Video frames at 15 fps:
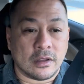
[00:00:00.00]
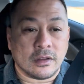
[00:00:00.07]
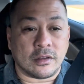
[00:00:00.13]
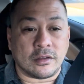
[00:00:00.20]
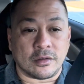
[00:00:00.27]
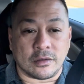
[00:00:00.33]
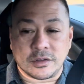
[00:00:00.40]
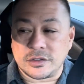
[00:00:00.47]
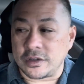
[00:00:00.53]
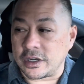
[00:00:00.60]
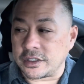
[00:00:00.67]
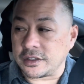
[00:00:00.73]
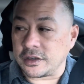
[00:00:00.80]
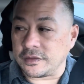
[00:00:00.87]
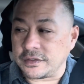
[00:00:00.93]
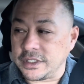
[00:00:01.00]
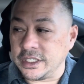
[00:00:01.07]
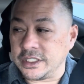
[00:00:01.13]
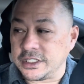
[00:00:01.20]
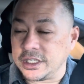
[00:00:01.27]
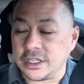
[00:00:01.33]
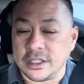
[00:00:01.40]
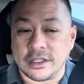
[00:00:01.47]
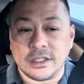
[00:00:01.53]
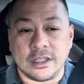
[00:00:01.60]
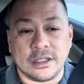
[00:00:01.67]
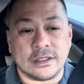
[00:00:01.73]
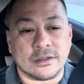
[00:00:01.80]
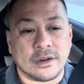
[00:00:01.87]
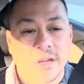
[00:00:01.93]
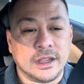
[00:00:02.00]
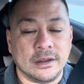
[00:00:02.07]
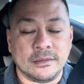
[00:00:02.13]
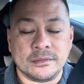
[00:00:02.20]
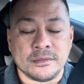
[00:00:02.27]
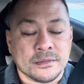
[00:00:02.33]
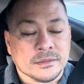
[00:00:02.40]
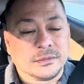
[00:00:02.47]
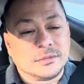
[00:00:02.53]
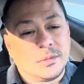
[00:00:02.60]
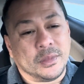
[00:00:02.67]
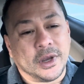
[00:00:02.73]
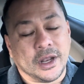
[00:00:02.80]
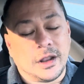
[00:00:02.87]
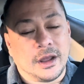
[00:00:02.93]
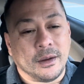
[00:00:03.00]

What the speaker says: through structure of teaching and things, right? But